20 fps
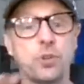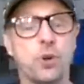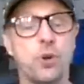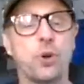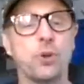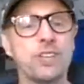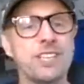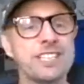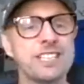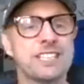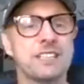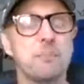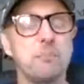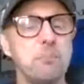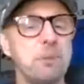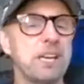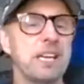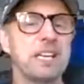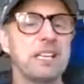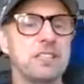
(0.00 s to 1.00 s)
your honest
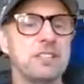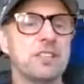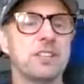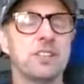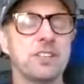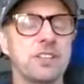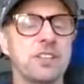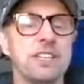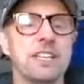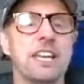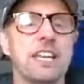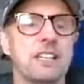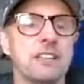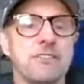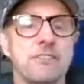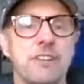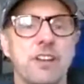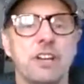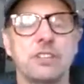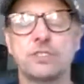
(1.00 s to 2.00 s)
opinion at the end
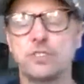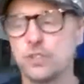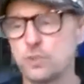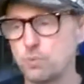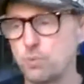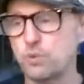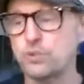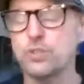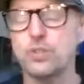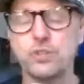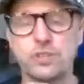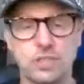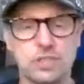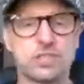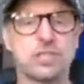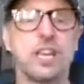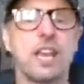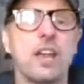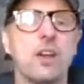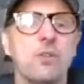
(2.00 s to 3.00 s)
of it. I just want you to
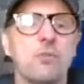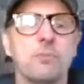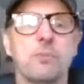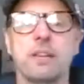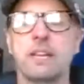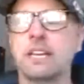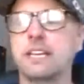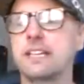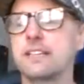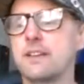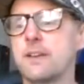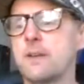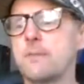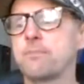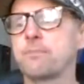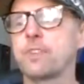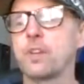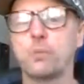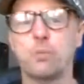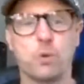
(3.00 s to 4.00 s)
tell me
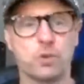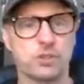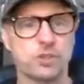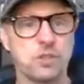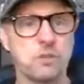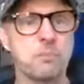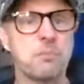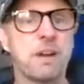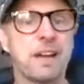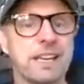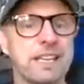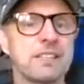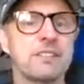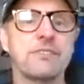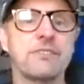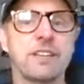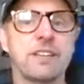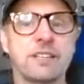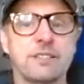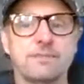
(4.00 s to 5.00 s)
what you made
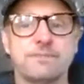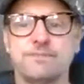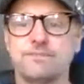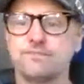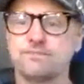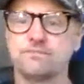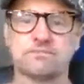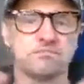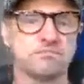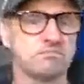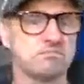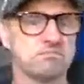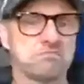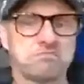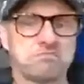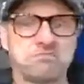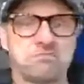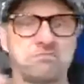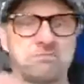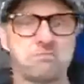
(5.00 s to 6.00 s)
of it.
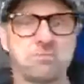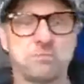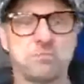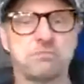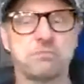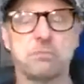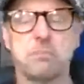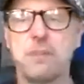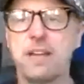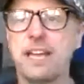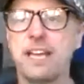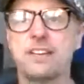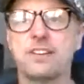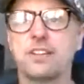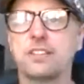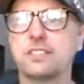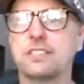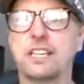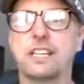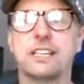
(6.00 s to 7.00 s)
Man,
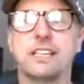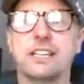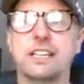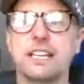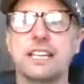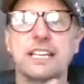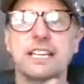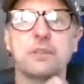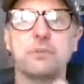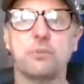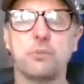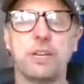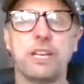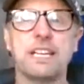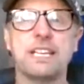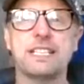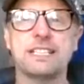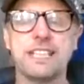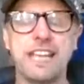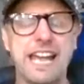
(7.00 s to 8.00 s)
I tell you, it
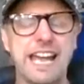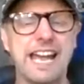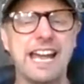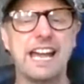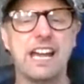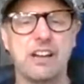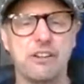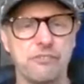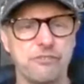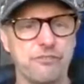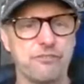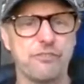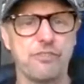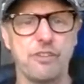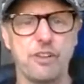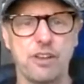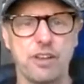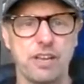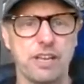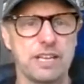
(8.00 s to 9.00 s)
is
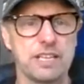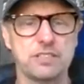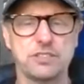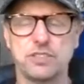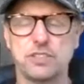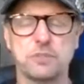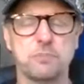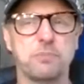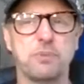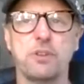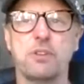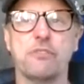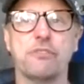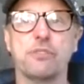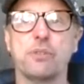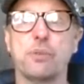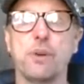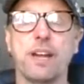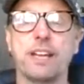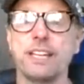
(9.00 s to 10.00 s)
it's just
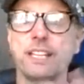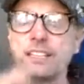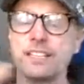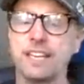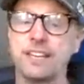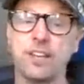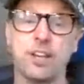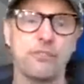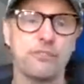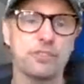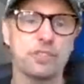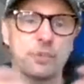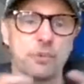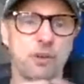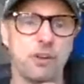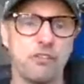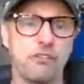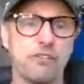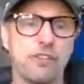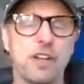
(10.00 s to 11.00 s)
beautiful. And it's had over
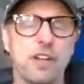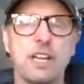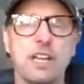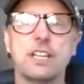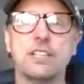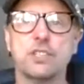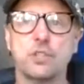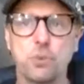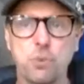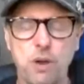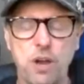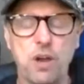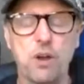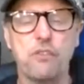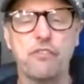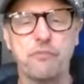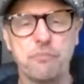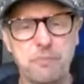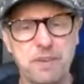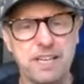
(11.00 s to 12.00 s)

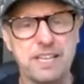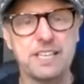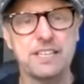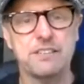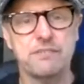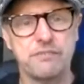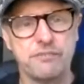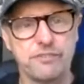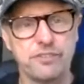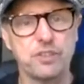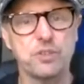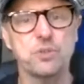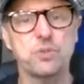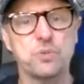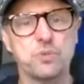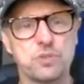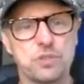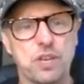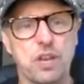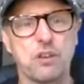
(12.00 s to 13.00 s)
12 million
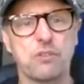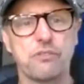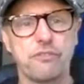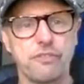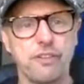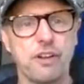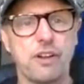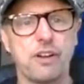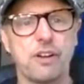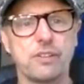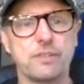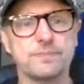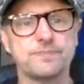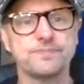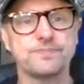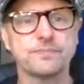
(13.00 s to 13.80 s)
views so far.